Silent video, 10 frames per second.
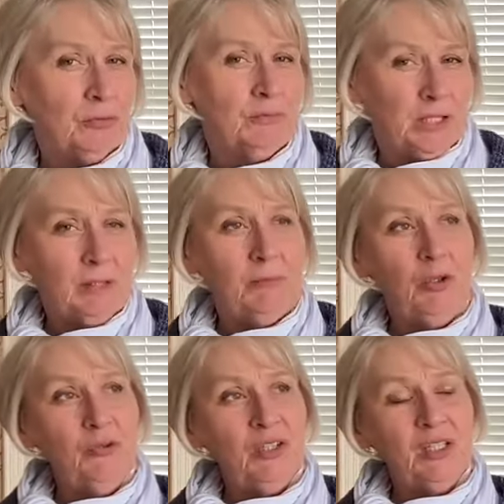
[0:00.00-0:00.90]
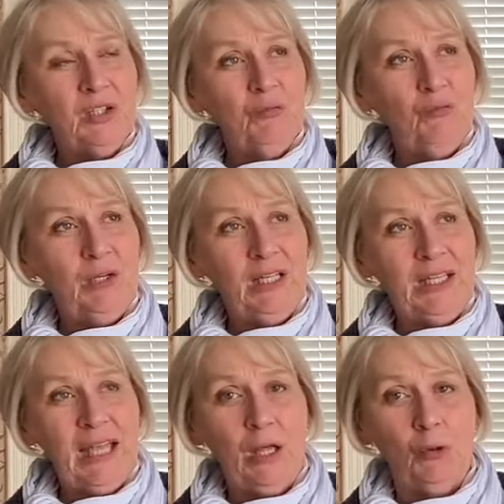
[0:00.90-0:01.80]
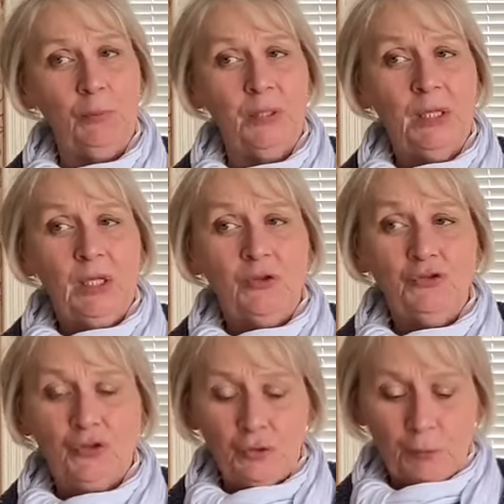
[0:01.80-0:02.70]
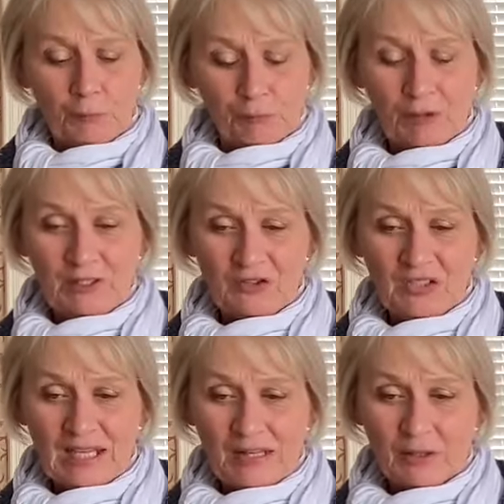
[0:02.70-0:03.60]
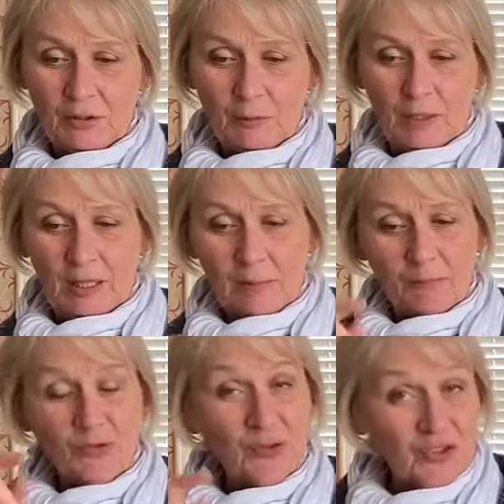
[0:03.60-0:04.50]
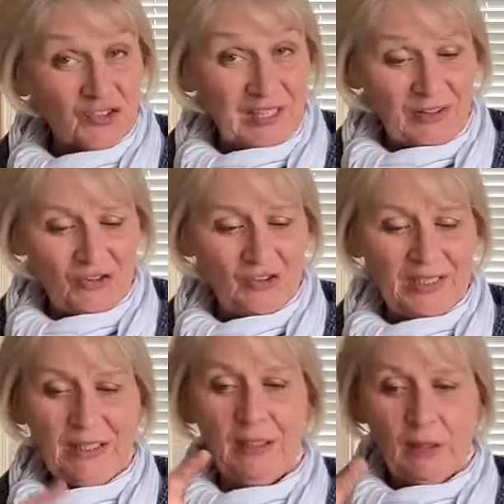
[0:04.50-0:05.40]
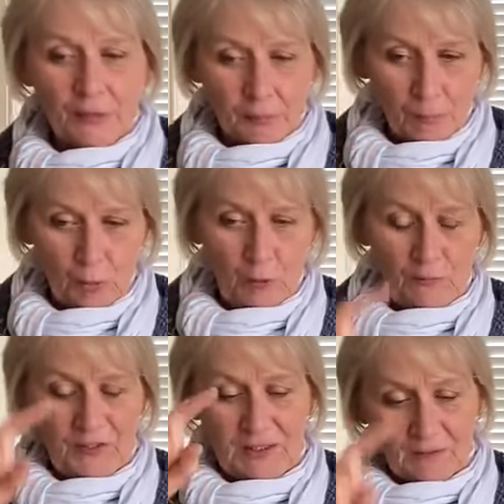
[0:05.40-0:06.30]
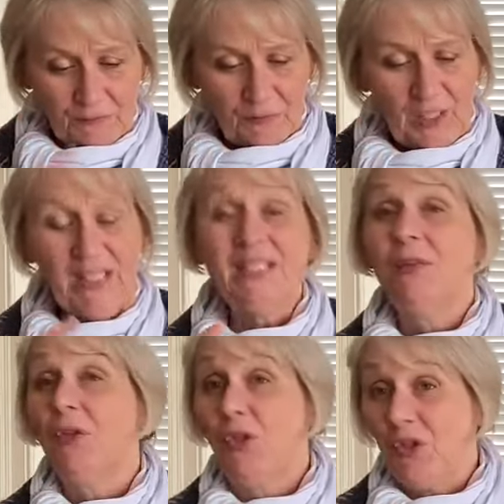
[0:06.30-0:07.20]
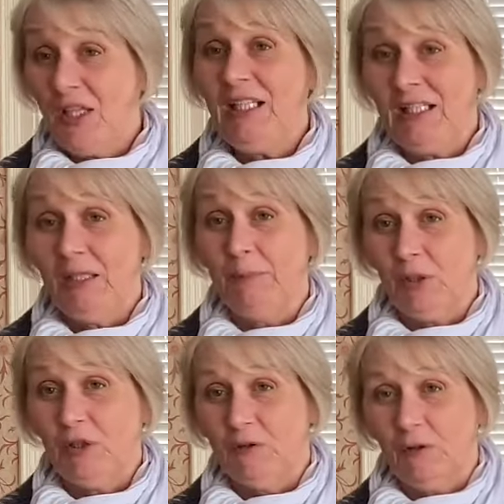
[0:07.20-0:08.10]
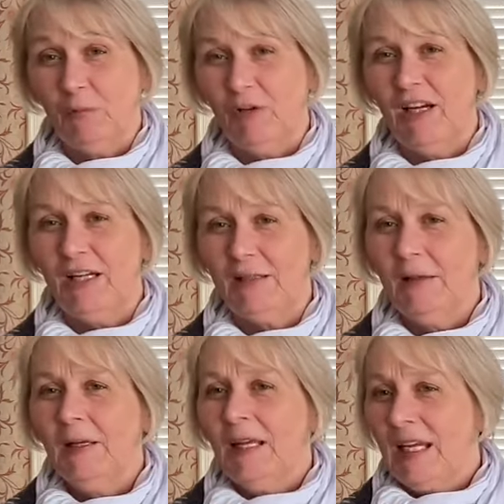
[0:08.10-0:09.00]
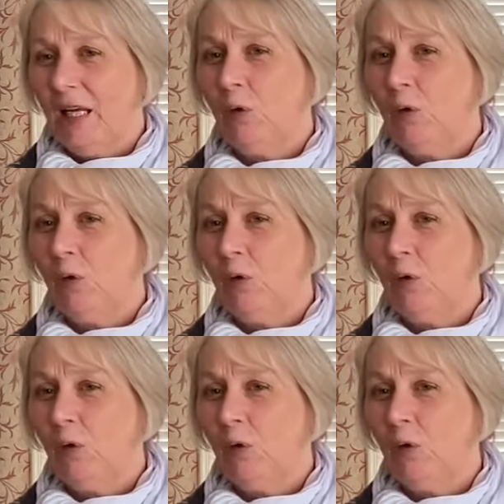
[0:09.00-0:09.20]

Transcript: Yeah, music can really help to bring together the um, the sensing, the moving, the feeling, and the thinking part of the brain in